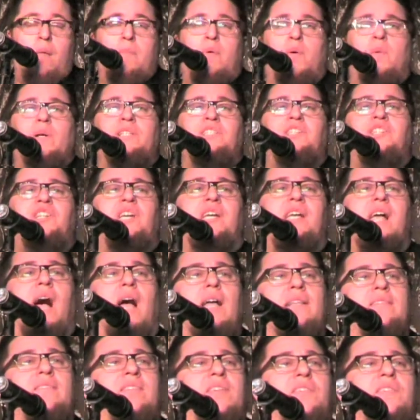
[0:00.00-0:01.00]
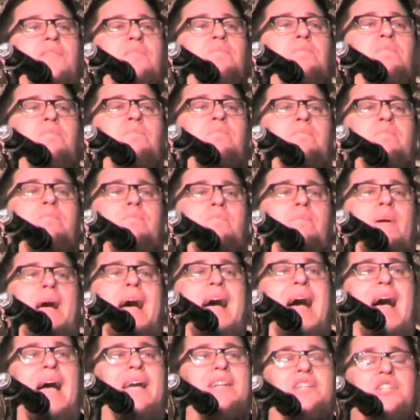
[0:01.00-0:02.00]
But when she got to the
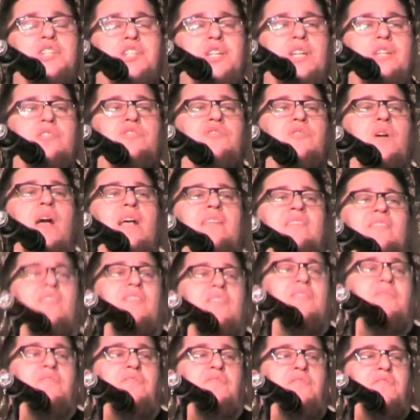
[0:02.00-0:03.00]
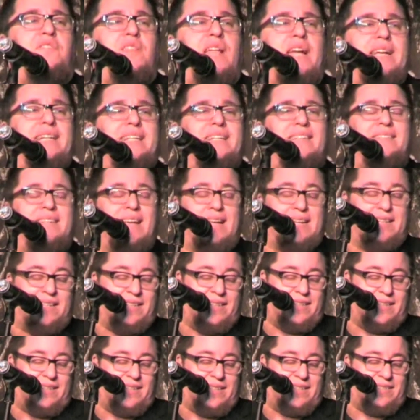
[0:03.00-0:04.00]
back, she addressed the flight
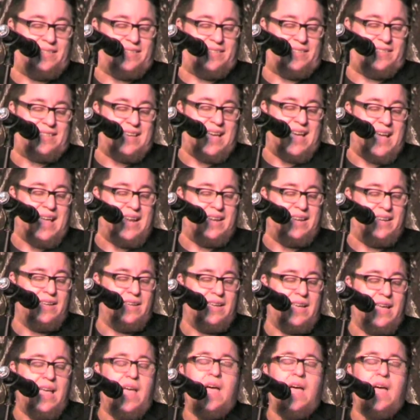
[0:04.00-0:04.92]
attendant instead.